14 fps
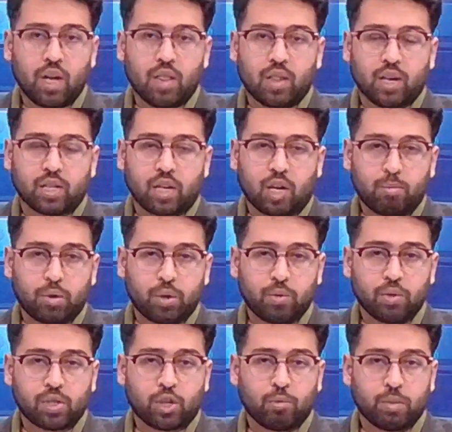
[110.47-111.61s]
that
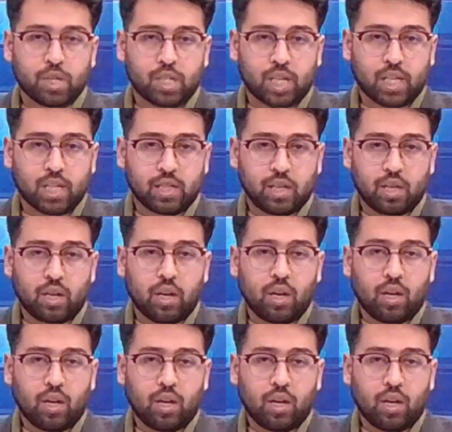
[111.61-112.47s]
upholds human dignity,